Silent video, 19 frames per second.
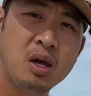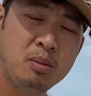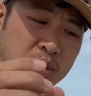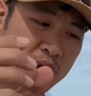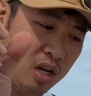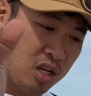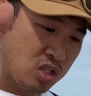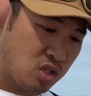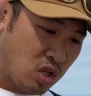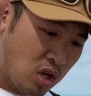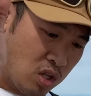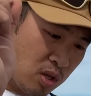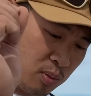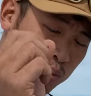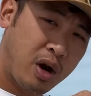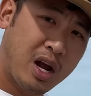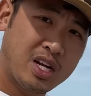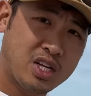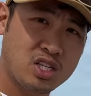because the
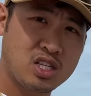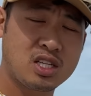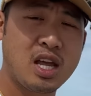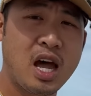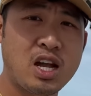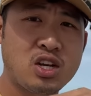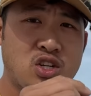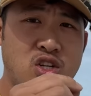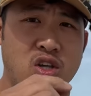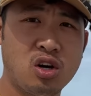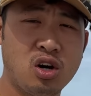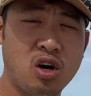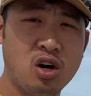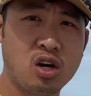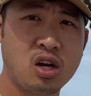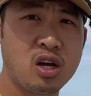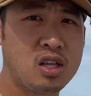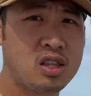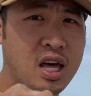branches attached to the
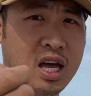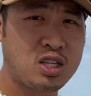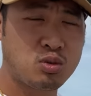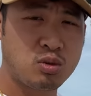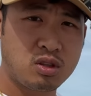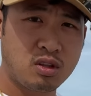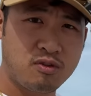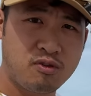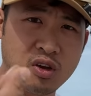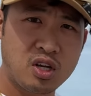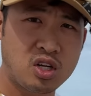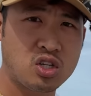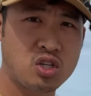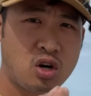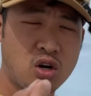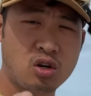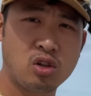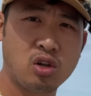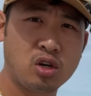hook, that's what the fish
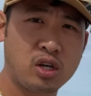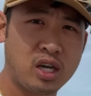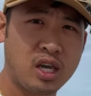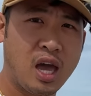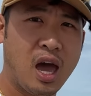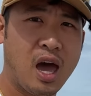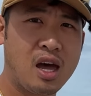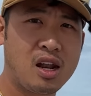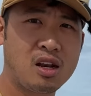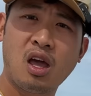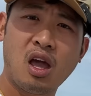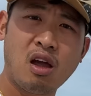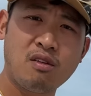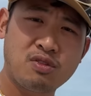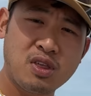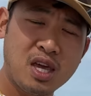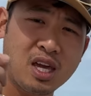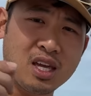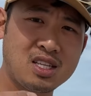are looking at.
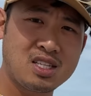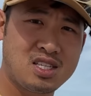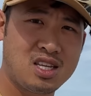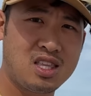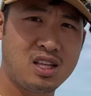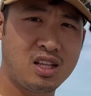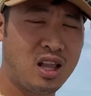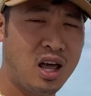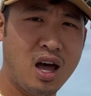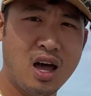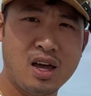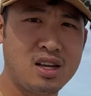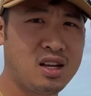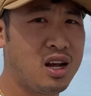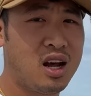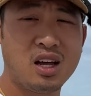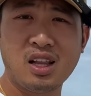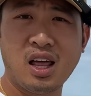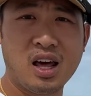If they can see the line,
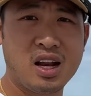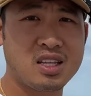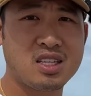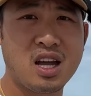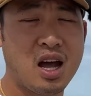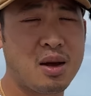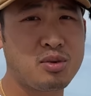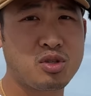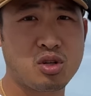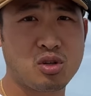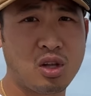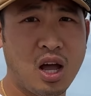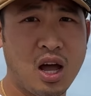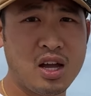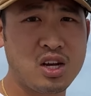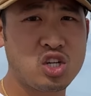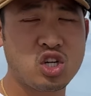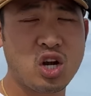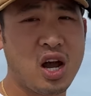a lot of times they're
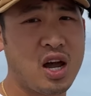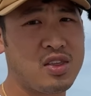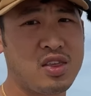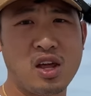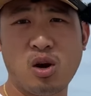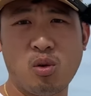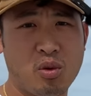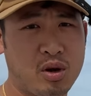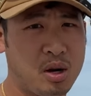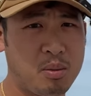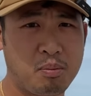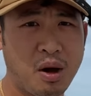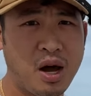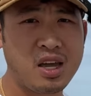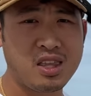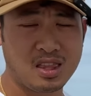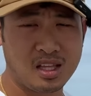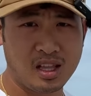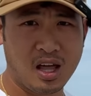line shy, they don't wanna
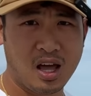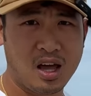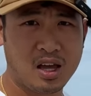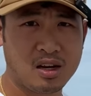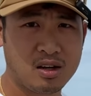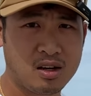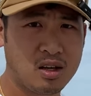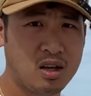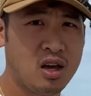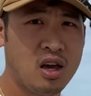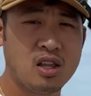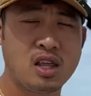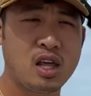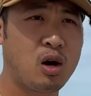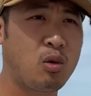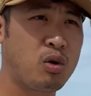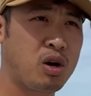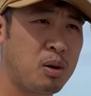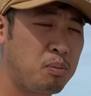bite the line. They
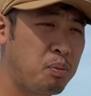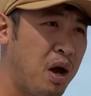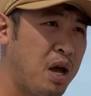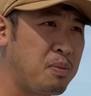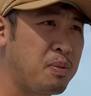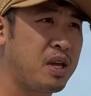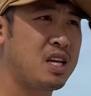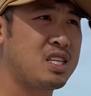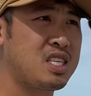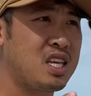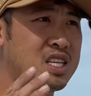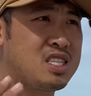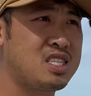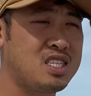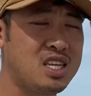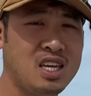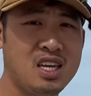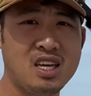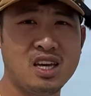don't wanna bite because they
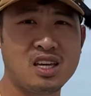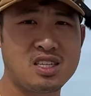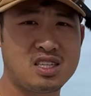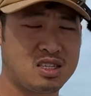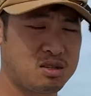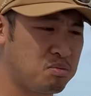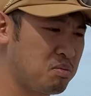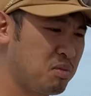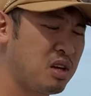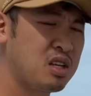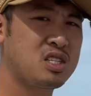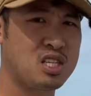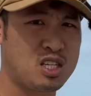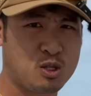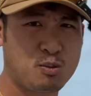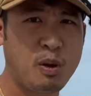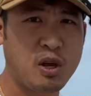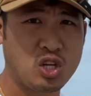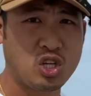see it's
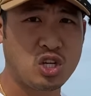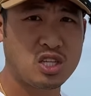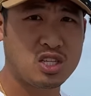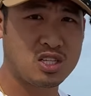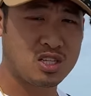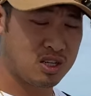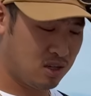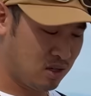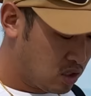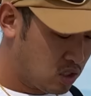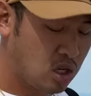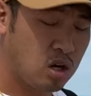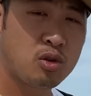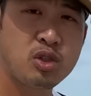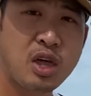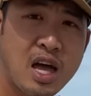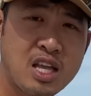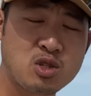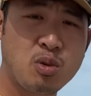suspicious. So
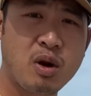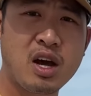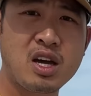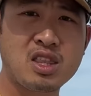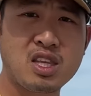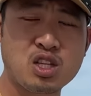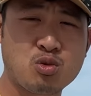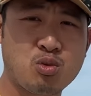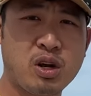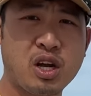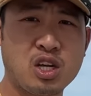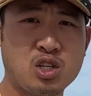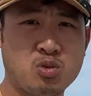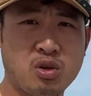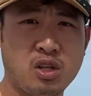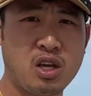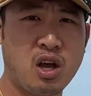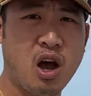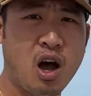that's why this rig is
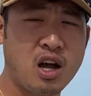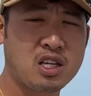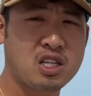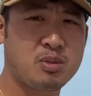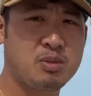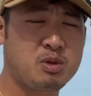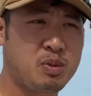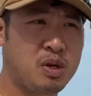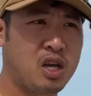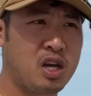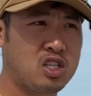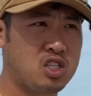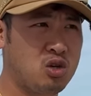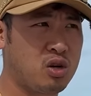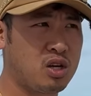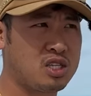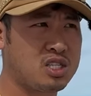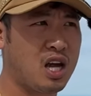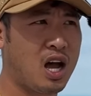really awesome is because you
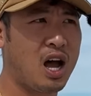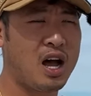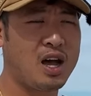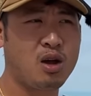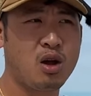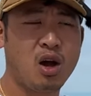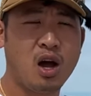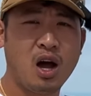can tie